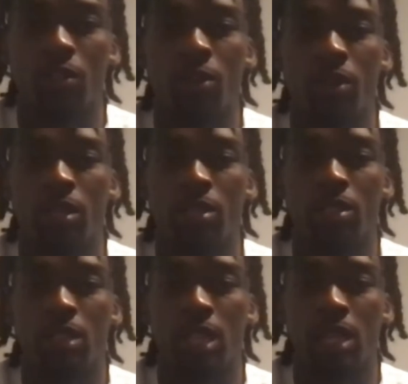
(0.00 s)

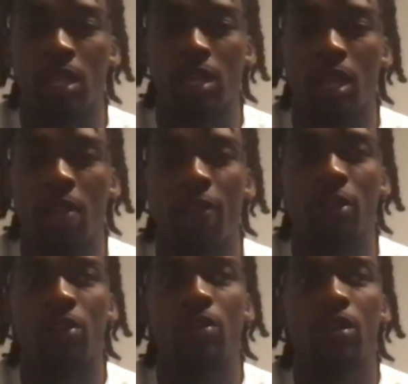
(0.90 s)
always, and I
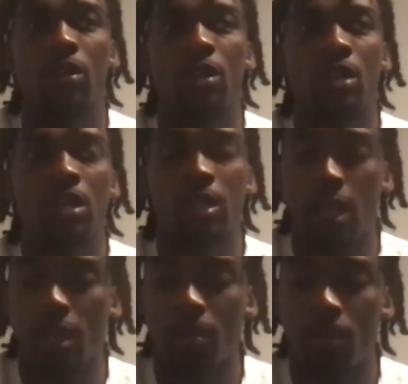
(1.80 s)
felt
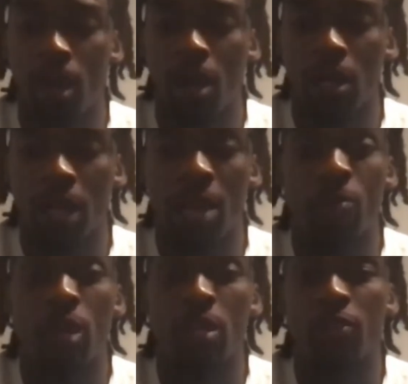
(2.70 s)
that my game
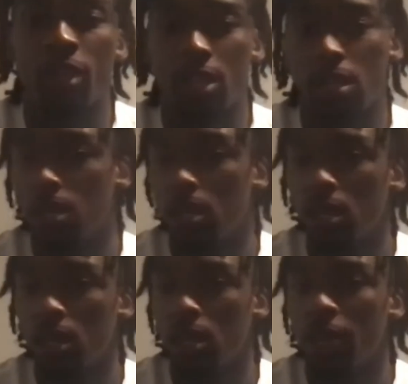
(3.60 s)
would elevate
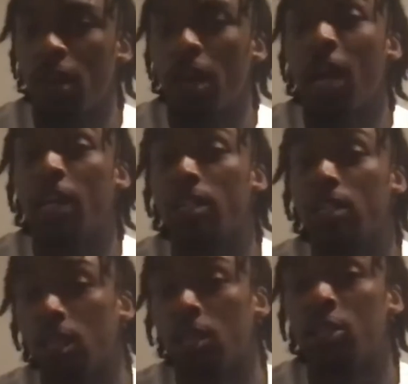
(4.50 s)
if I got
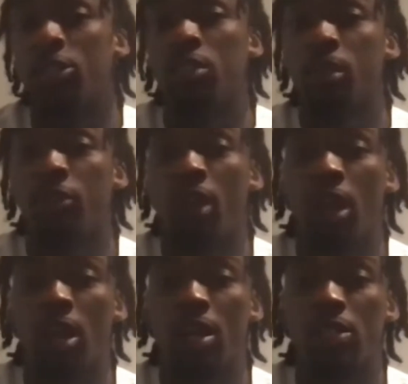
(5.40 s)
under some different
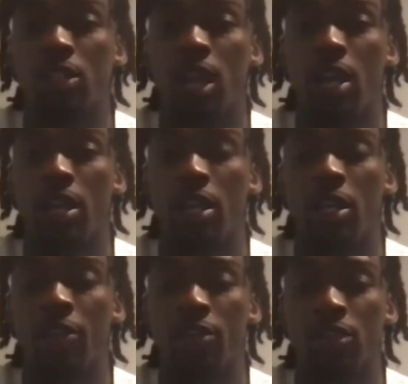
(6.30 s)
eyes, got in a
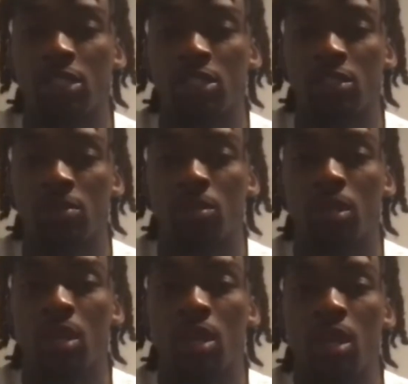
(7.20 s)
different system
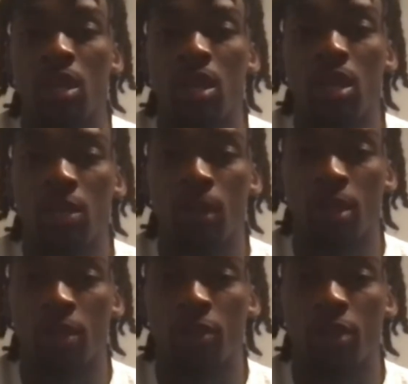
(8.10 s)

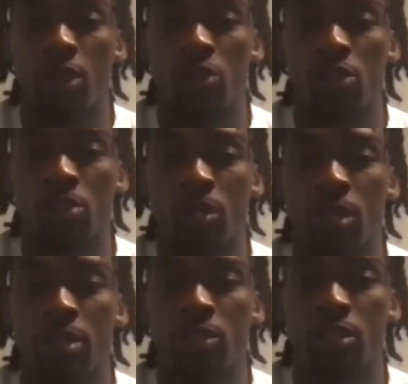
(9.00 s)
around different coaches and
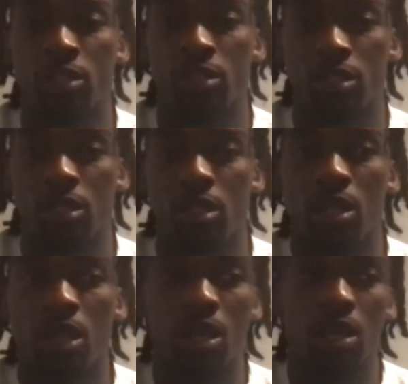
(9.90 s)
players, and
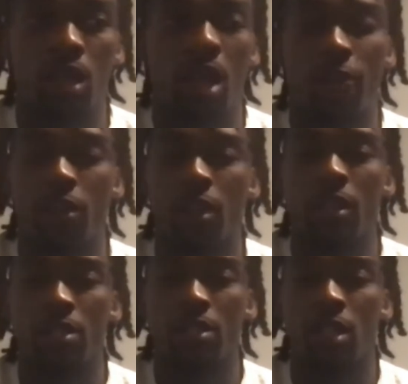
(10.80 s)
I feel like
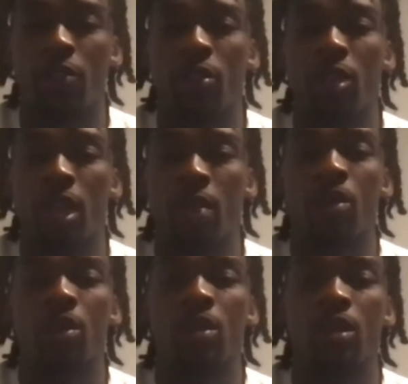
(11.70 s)
that's definitely
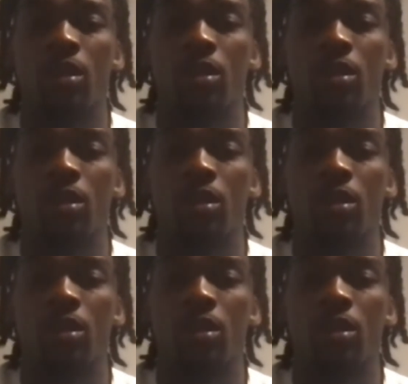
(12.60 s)
happened.